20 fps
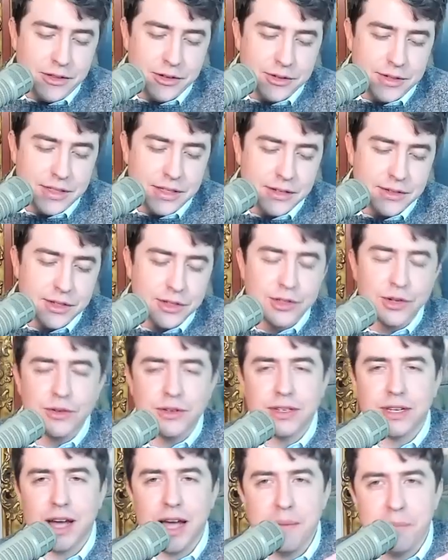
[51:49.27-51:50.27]
there's a
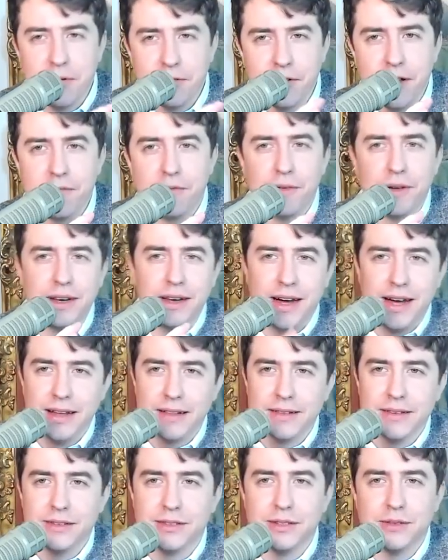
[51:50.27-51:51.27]
certain type of left wing
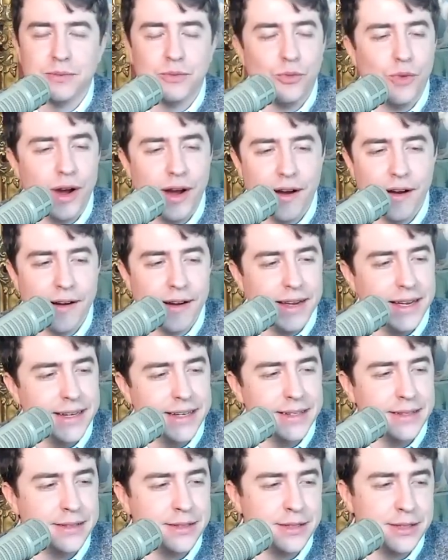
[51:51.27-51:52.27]
nihilism where
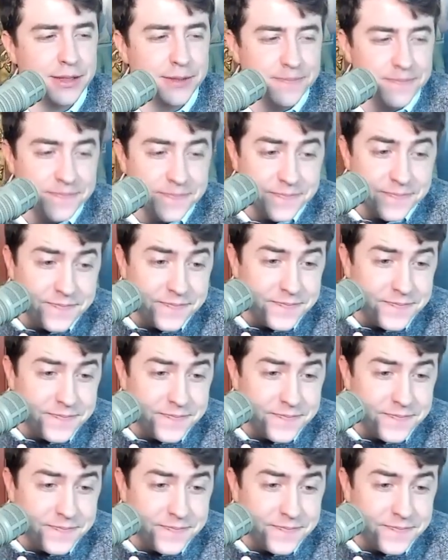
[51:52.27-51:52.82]
it's,